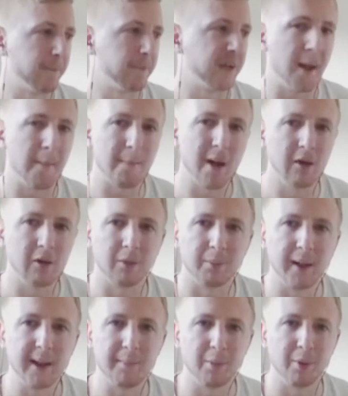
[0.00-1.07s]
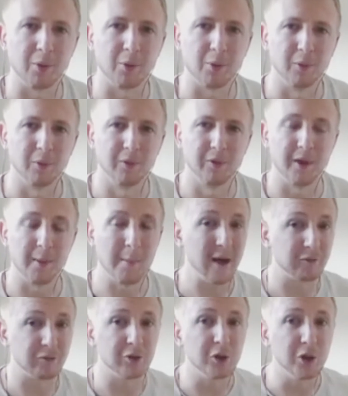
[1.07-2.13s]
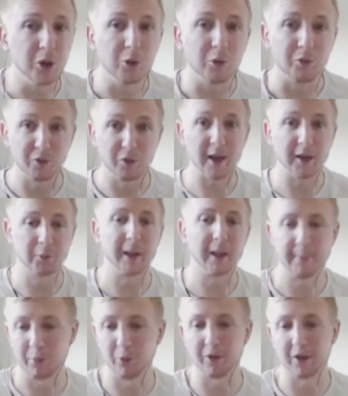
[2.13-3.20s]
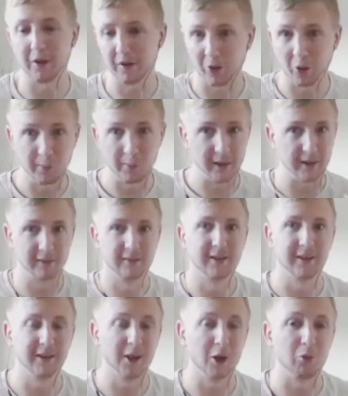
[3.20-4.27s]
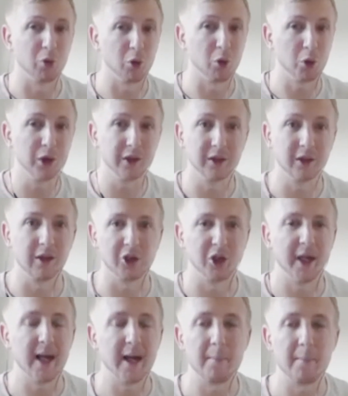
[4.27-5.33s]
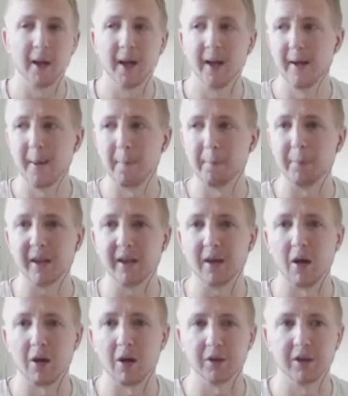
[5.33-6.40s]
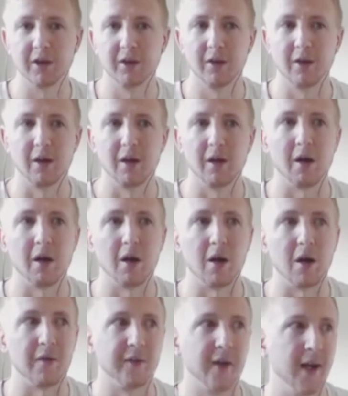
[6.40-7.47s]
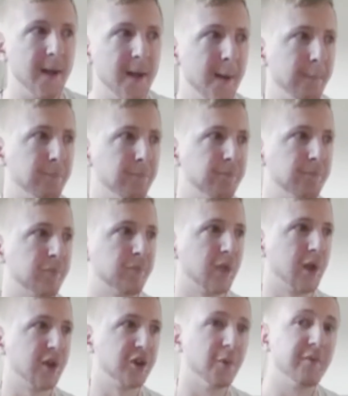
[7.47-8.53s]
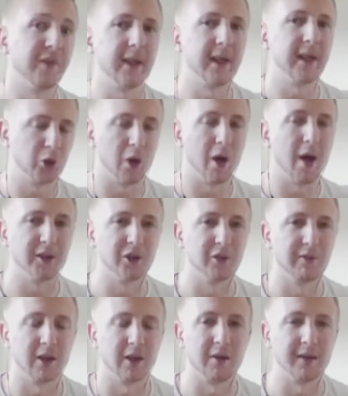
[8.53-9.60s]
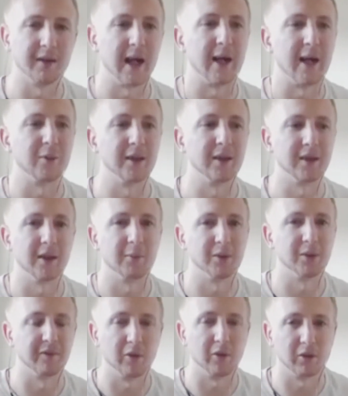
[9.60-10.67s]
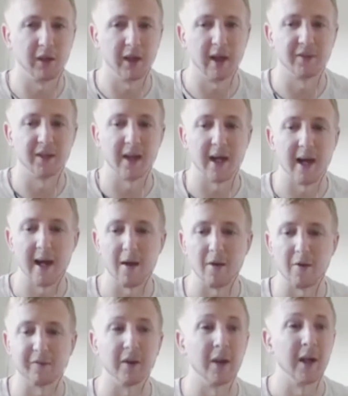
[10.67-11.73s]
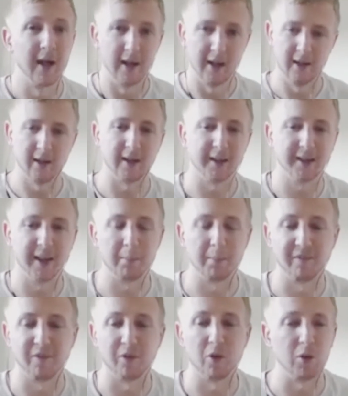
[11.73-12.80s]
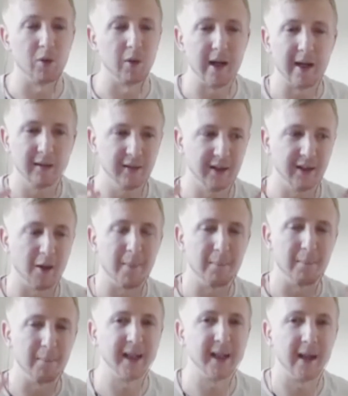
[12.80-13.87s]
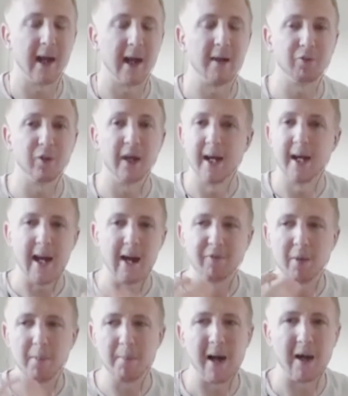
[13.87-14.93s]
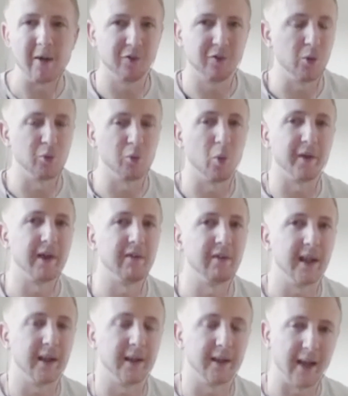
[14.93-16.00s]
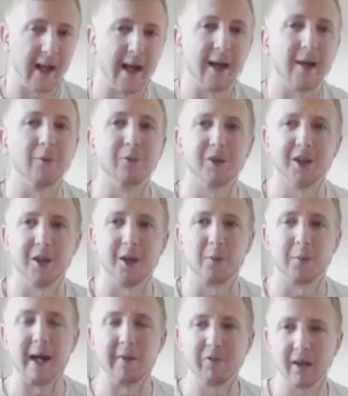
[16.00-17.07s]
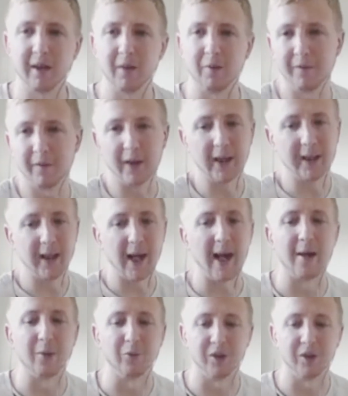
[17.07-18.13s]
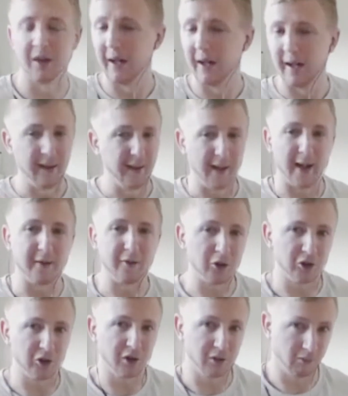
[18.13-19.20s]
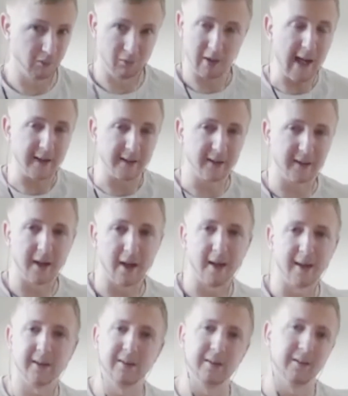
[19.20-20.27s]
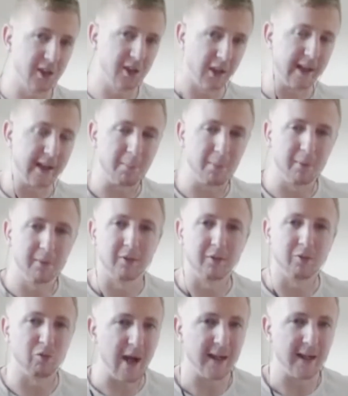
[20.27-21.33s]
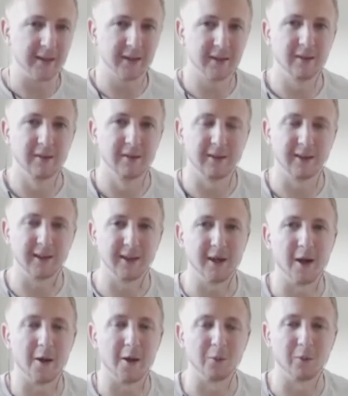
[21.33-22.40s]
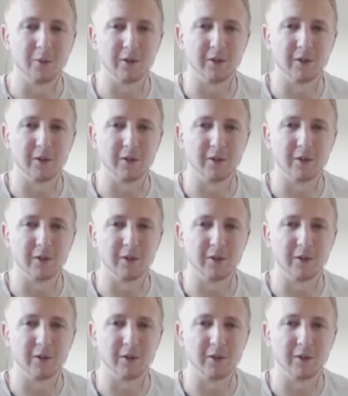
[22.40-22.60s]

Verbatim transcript: the amount of people, the amount of new, fresh people that are coming, to, you know, rushing to the gym because of something they tried during lockdown in terms of looking after their health and like you said before you know making every every mouthful of what they're eating counts you know every little thing counts and not just exercise sleep rest you know